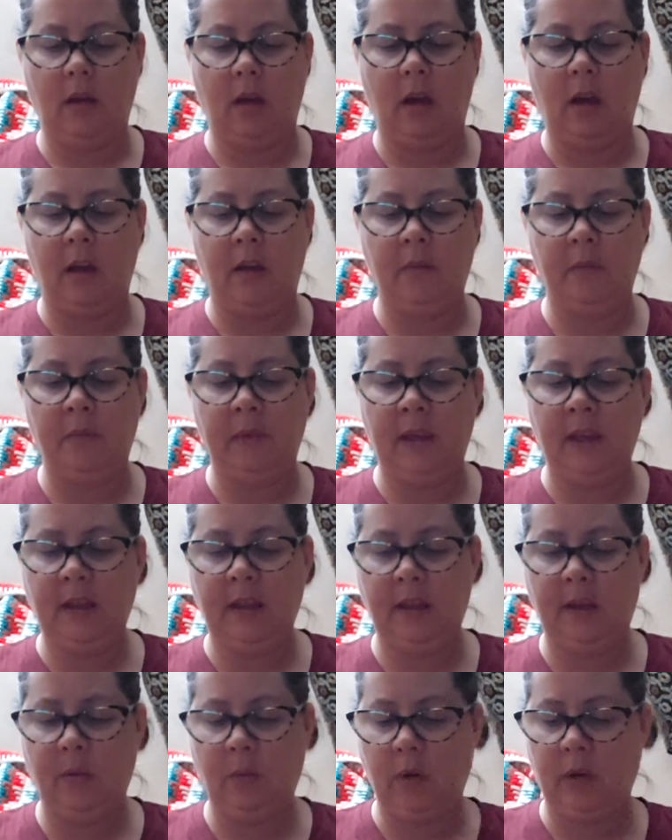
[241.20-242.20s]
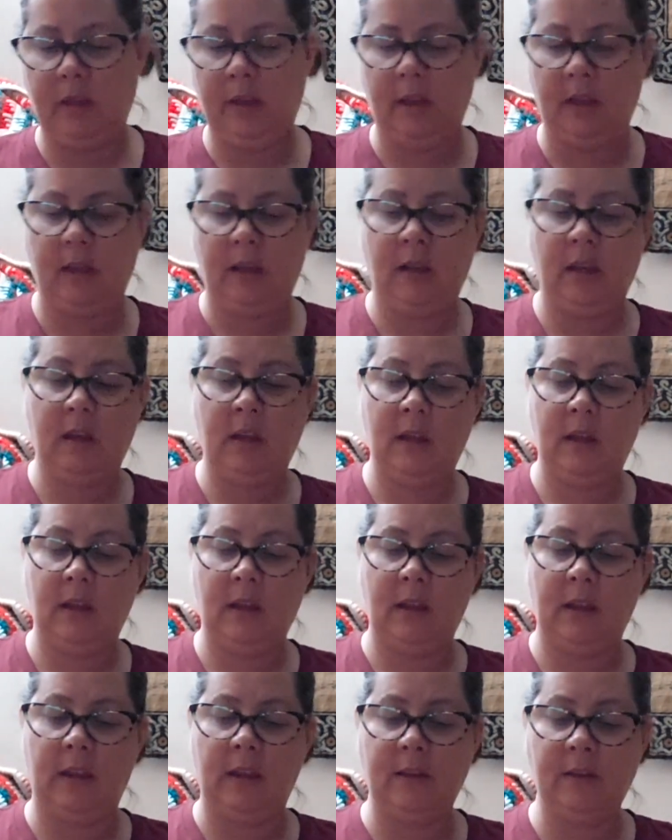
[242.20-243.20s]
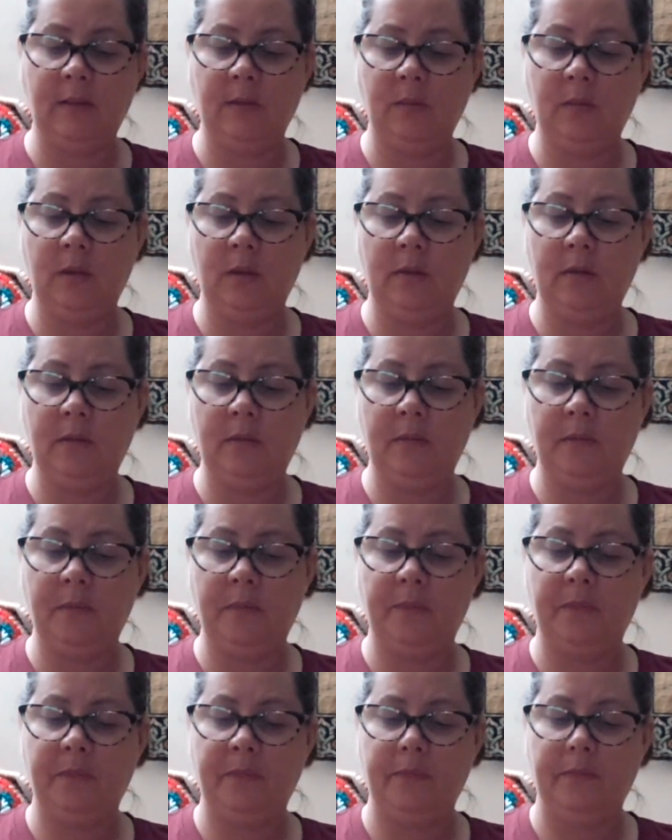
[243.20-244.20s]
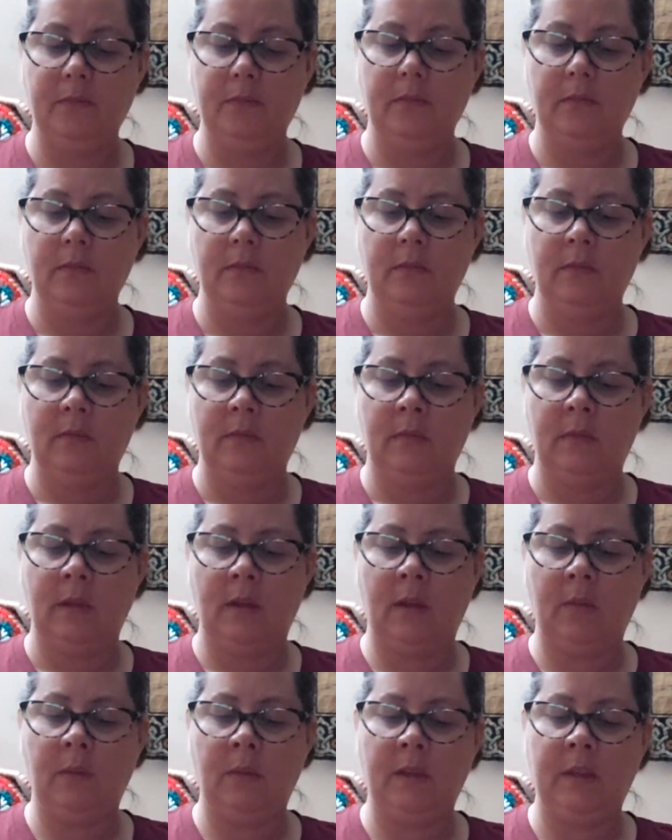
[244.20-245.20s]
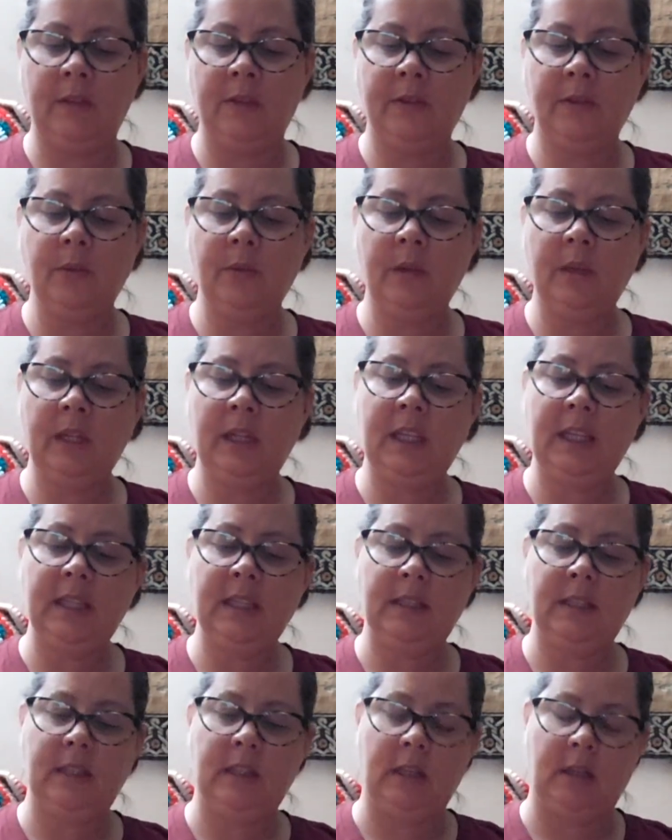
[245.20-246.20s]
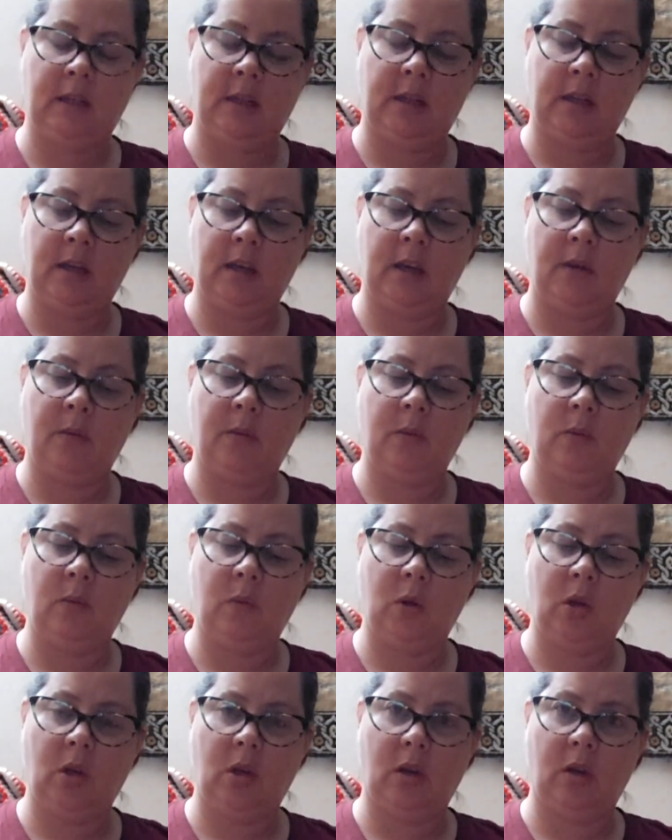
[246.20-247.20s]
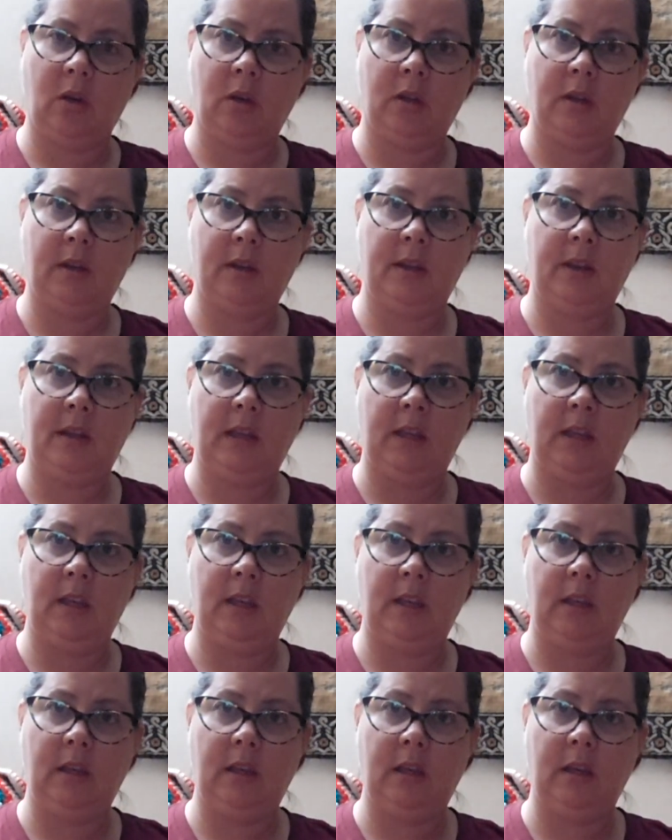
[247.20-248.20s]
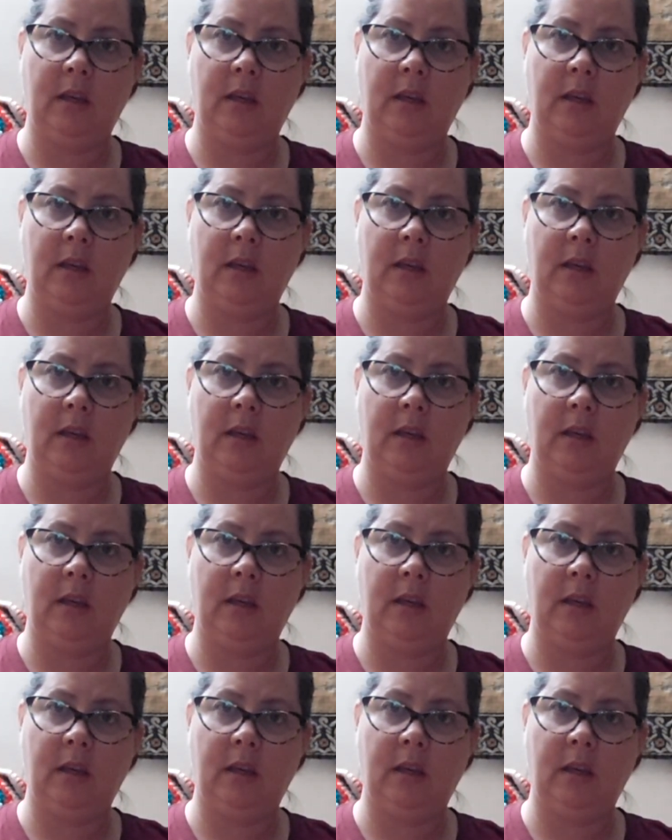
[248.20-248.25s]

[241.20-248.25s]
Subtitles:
I'm mainly working this one. And when this one is done, I will work on the